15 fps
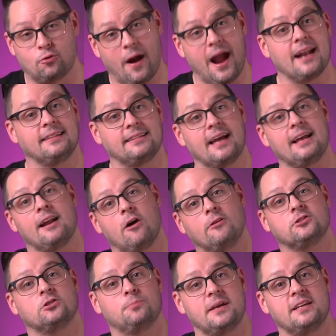Granted, that can
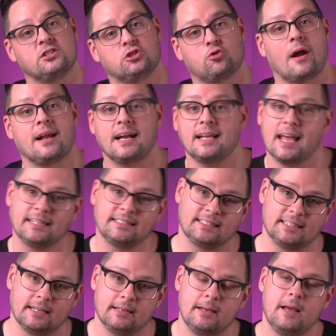also be a strike
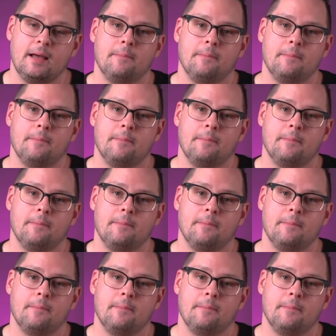against it,